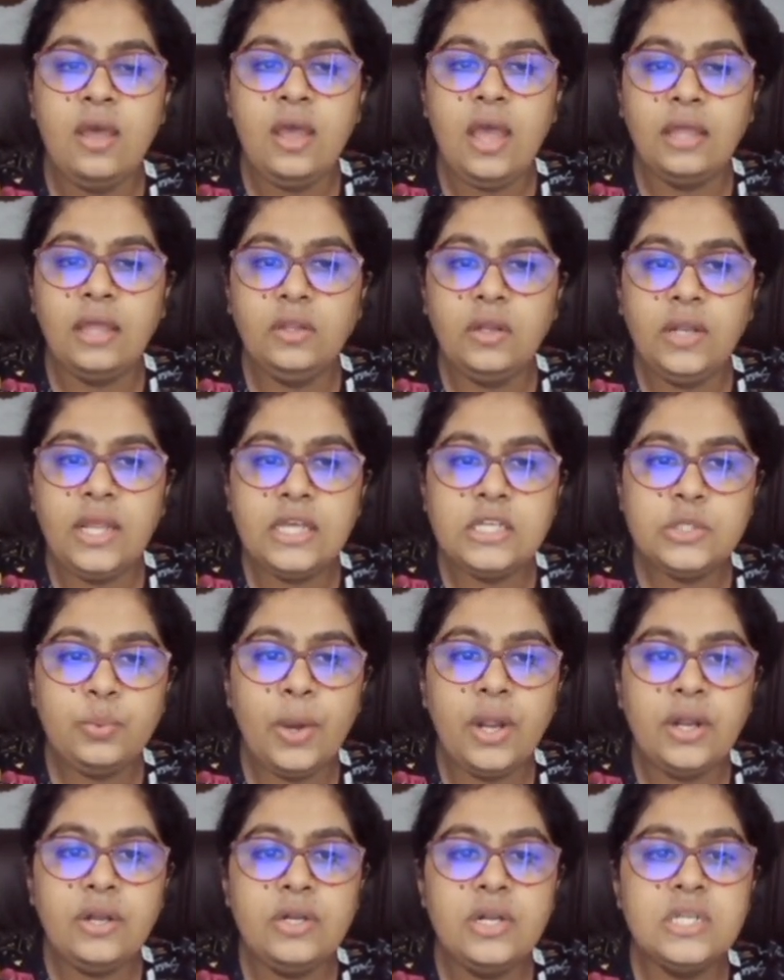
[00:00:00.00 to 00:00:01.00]
And the next
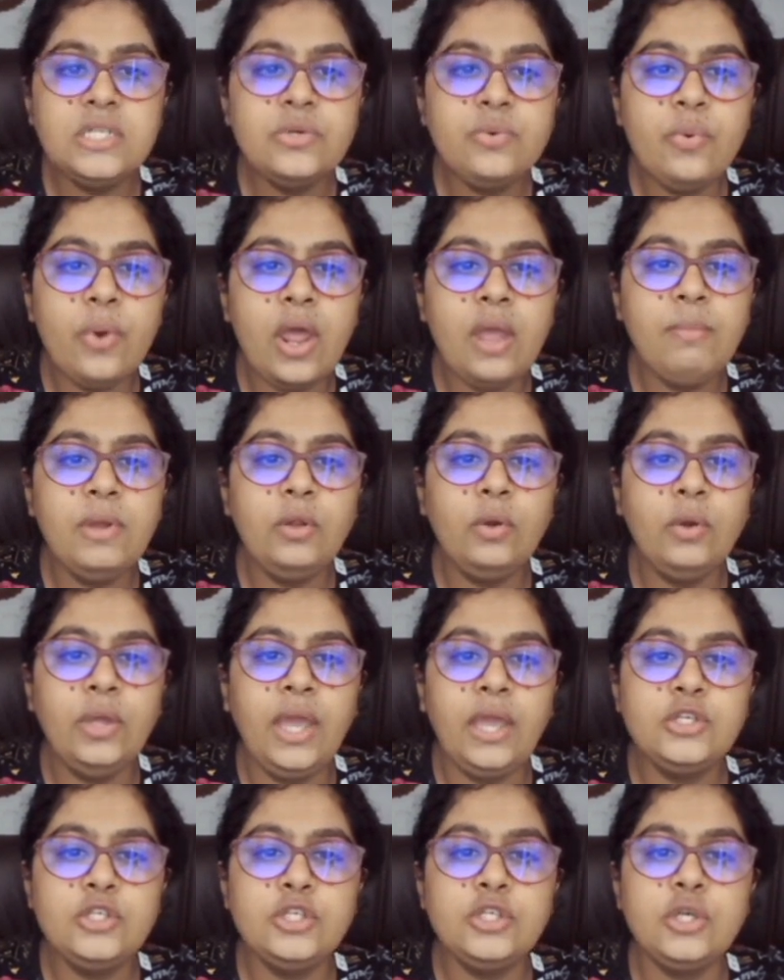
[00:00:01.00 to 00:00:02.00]
one, describe an
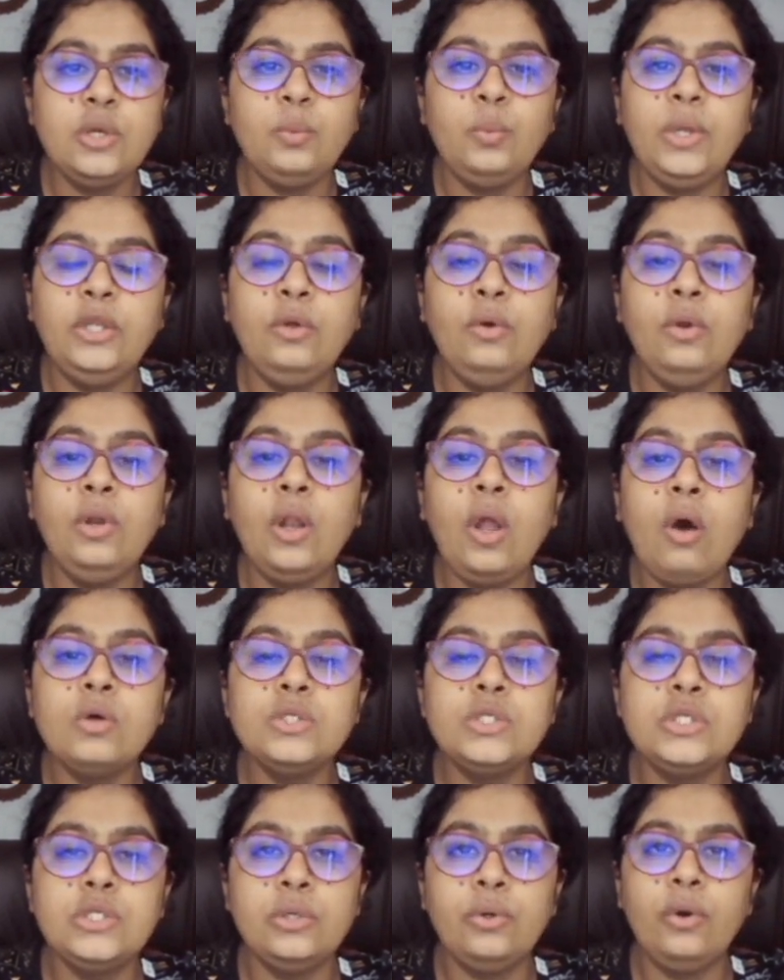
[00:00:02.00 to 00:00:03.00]
occasion when you
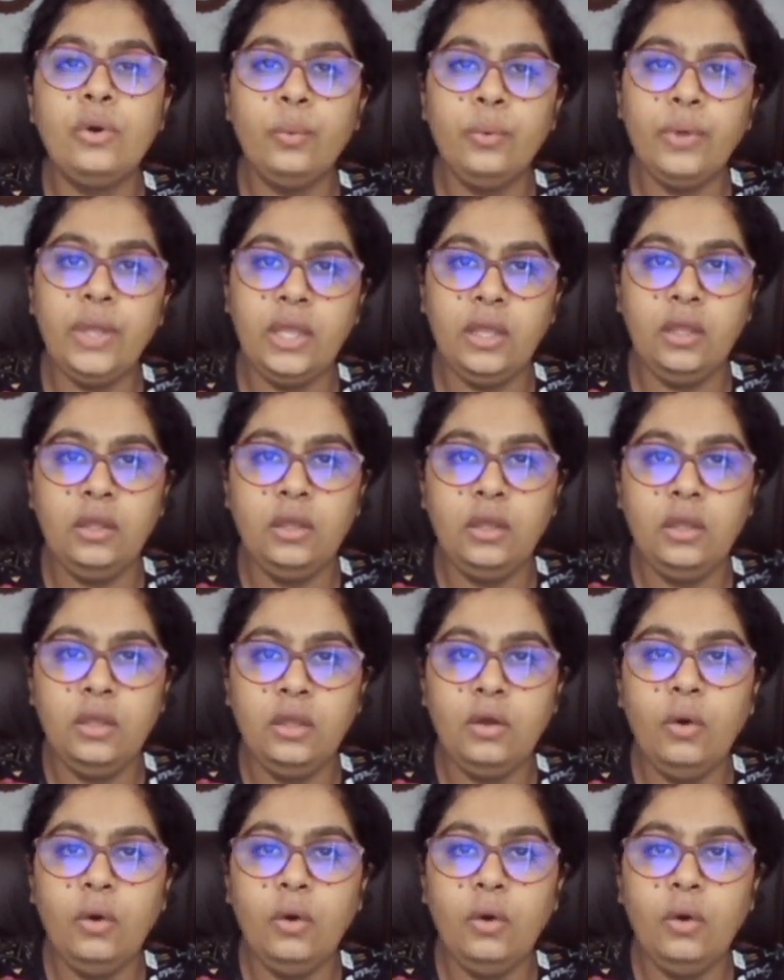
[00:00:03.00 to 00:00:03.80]
lost your way.